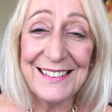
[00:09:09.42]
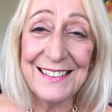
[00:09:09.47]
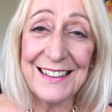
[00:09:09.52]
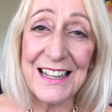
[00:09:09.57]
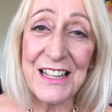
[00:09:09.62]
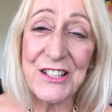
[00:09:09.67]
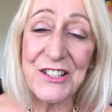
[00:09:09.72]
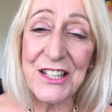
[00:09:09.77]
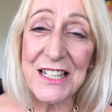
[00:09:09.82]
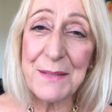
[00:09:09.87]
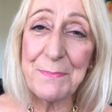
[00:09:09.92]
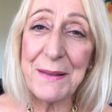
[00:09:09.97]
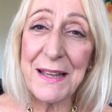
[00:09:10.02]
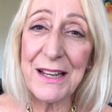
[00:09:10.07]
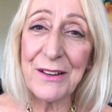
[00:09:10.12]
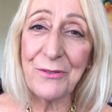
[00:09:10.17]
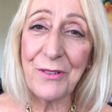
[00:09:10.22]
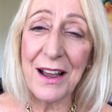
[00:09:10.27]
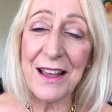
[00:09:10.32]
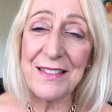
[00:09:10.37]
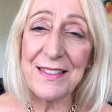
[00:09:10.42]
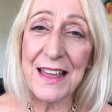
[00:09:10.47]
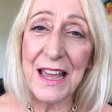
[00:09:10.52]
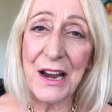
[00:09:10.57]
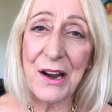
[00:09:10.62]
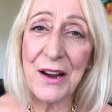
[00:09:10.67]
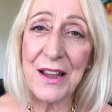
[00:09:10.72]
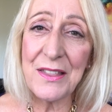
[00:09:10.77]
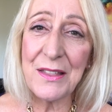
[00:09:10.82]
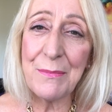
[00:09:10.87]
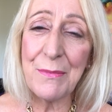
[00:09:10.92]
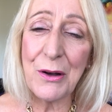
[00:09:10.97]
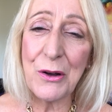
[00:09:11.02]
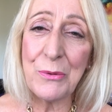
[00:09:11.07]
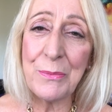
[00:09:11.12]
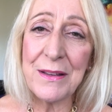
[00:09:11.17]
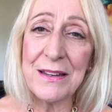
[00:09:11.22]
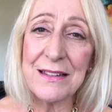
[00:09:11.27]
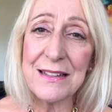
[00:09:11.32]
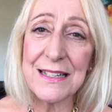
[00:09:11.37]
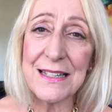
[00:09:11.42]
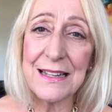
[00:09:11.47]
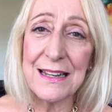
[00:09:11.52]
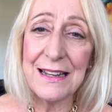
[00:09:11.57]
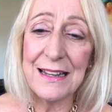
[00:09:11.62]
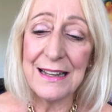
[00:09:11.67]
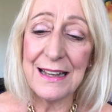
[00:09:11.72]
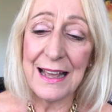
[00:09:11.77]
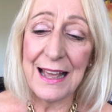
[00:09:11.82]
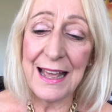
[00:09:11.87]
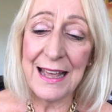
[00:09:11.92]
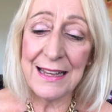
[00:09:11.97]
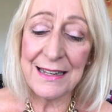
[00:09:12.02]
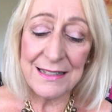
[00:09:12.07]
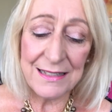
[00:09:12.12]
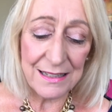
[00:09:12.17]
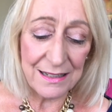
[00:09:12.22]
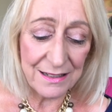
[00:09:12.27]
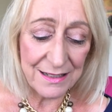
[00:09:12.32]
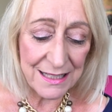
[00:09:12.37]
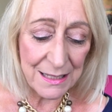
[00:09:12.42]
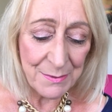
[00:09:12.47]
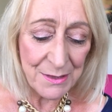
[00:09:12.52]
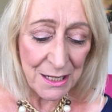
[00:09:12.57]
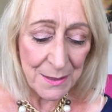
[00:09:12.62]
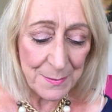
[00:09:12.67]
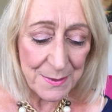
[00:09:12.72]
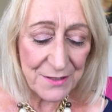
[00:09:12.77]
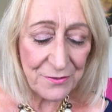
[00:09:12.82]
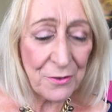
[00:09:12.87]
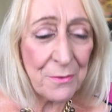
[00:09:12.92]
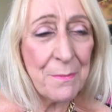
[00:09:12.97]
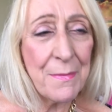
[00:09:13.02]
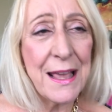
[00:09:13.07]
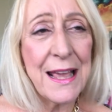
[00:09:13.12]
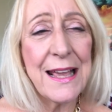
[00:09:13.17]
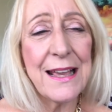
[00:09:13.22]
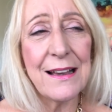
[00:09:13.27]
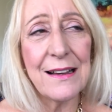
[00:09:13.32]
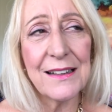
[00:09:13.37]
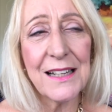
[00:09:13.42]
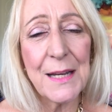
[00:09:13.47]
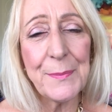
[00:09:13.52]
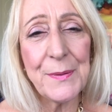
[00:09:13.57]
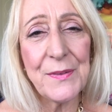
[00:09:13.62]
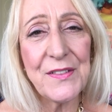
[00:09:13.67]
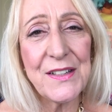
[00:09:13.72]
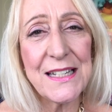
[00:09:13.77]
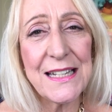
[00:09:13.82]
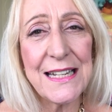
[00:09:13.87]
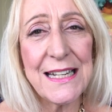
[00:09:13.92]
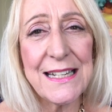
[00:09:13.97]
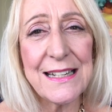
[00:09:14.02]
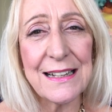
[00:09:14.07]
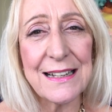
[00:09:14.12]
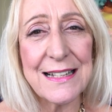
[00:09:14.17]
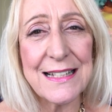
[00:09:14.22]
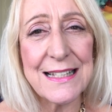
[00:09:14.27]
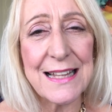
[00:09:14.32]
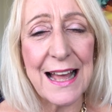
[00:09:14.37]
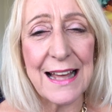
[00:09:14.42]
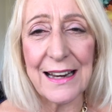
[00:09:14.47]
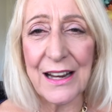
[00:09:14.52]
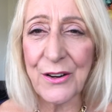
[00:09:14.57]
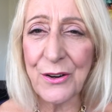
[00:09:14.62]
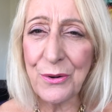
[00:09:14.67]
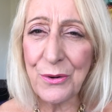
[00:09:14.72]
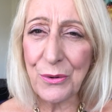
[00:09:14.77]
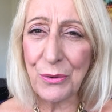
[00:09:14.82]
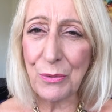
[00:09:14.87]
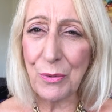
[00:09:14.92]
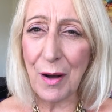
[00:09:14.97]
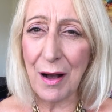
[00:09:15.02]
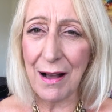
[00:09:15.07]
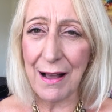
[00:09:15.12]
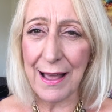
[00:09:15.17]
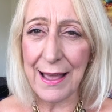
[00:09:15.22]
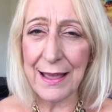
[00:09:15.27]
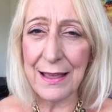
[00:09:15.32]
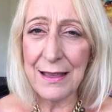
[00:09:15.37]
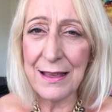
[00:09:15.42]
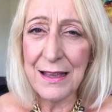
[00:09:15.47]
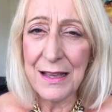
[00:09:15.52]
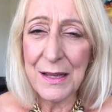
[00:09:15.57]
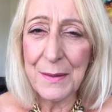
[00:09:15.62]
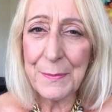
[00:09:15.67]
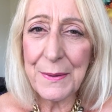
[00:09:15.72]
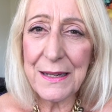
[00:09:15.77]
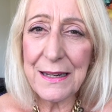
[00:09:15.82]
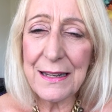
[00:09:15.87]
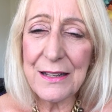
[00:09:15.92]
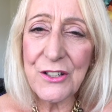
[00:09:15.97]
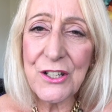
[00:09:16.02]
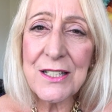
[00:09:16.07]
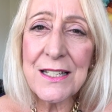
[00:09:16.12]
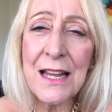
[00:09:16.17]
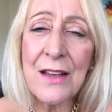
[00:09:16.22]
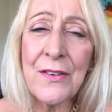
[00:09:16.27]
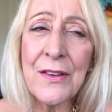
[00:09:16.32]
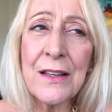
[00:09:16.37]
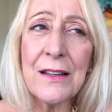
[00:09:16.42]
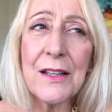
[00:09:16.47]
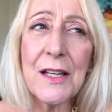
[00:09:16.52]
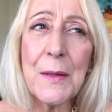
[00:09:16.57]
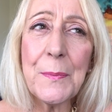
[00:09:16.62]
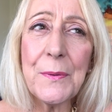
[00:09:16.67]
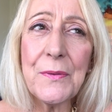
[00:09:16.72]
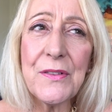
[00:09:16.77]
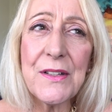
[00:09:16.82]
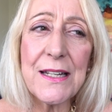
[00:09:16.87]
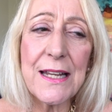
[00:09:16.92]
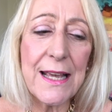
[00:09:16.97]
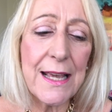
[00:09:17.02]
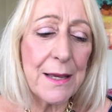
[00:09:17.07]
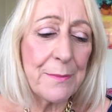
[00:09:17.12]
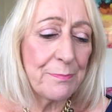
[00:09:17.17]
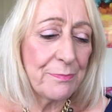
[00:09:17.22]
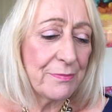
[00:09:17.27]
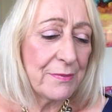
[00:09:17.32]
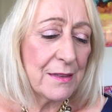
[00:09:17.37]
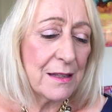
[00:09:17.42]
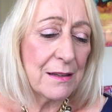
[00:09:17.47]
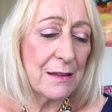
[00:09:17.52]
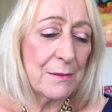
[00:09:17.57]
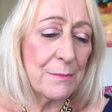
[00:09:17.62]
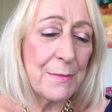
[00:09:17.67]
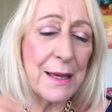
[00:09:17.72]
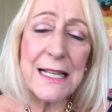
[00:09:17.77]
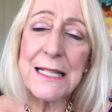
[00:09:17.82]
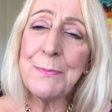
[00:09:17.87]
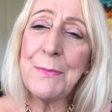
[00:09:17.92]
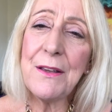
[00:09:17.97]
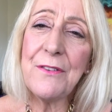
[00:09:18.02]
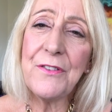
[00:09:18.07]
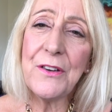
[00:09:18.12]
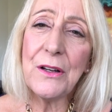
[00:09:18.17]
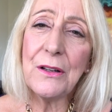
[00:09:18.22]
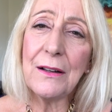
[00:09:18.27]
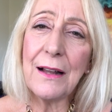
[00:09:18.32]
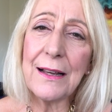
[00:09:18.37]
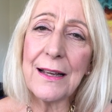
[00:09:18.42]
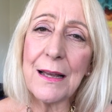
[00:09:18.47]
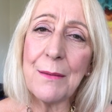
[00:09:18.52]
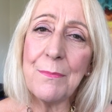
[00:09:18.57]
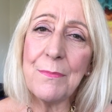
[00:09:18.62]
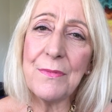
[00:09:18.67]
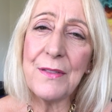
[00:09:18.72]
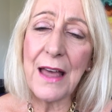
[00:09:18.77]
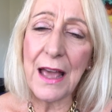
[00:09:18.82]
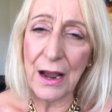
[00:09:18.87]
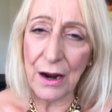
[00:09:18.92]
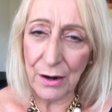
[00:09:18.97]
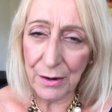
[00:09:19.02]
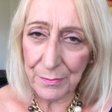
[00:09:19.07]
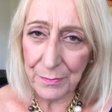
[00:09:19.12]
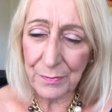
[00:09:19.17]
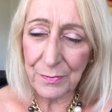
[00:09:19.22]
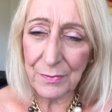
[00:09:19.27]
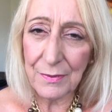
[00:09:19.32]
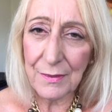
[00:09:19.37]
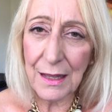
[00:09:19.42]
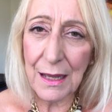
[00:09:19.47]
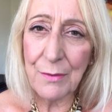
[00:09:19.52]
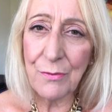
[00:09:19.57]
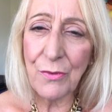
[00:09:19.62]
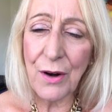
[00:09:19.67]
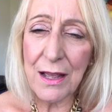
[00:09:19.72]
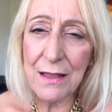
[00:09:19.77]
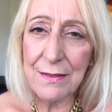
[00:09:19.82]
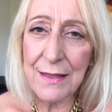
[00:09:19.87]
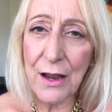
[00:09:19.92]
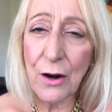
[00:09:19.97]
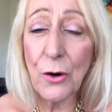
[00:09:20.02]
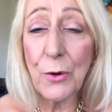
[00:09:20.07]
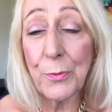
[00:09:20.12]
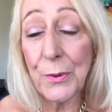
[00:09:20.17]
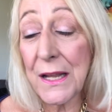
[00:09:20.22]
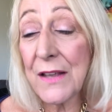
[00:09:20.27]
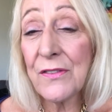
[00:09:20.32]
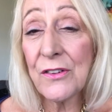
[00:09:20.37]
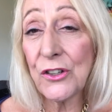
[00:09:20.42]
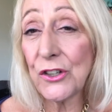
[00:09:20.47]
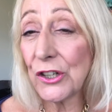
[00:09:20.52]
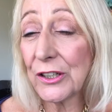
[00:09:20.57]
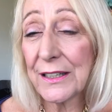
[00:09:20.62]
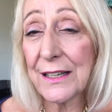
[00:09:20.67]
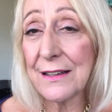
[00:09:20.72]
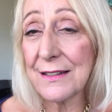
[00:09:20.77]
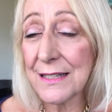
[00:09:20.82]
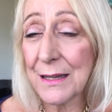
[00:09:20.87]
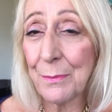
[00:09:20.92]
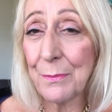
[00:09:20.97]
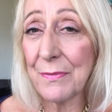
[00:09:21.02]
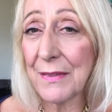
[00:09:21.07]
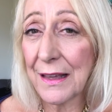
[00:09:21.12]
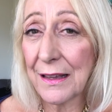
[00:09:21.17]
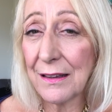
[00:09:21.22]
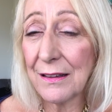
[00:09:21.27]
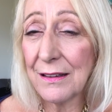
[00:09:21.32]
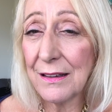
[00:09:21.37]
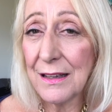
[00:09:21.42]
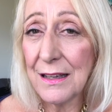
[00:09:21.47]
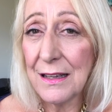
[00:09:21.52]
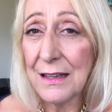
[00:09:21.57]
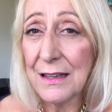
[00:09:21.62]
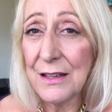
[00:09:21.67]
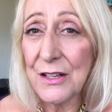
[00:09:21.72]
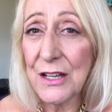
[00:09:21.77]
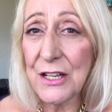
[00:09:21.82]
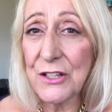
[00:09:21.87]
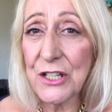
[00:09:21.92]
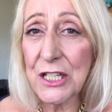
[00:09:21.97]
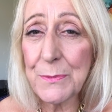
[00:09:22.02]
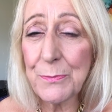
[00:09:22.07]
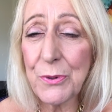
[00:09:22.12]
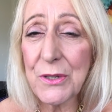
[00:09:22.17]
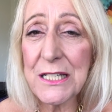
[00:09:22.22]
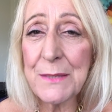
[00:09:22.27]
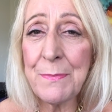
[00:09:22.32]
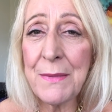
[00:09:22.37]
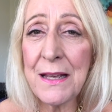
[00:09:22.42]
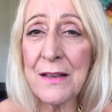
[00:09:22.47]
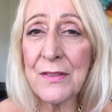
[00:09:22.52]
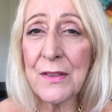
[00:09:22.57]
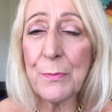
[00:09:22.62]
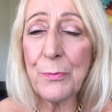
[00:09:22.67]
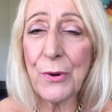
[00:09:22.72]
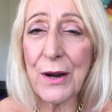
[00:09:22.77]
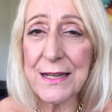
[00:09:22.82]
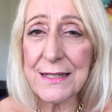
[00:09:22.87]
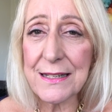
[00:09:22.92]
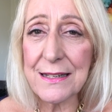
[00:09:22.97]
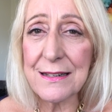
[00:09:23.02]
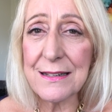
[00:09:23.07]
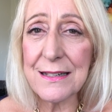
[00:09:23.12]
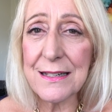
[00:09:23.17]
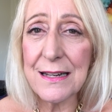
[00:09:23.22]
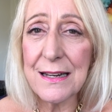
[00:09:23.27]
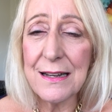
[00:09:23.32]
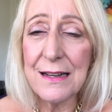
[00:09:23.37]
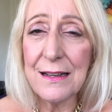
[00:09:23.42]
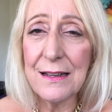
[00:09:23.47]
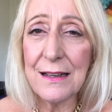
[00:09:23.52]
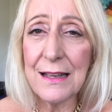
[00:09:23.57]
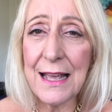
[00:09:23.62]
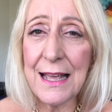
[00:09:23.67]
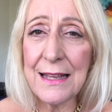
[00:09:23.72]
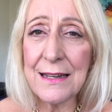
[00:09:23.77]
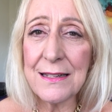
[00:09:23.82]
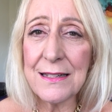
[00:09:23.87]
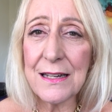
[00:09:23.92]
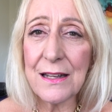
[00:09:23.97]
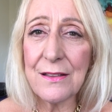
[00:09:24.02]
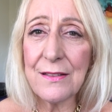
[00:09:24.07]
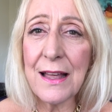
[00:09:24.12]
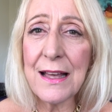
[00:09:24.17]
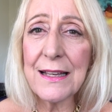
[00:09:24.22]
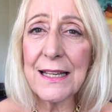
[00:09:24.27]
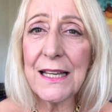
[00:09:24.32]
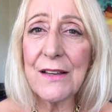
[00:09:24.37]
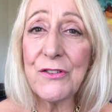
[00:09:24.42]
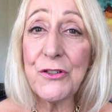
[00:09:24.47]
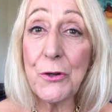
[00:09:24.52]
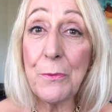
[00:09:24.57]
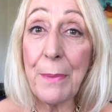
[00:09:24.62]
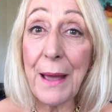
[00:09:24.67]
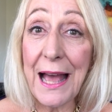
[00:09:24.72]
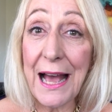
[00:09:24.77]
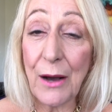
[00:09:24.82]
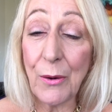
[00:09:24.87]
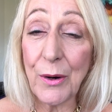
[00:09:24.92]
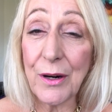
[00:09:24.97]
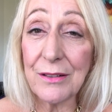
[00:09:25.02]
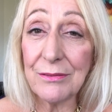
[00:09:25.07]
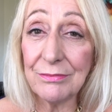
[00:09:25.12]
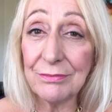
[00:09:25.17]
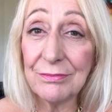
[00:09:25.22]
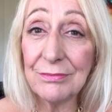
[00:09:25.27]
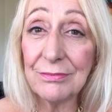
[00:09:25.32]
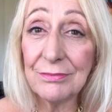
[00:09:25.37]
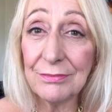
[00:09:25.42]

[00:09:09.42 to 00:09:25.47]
it's just being right there in the moment. And sometimes for me, a cup of tea does that. I don't know why, but just having a cup of tea makes me feel like I'm there. I'm right there, or even cooking something. It just puts me in the present, and that gives you power.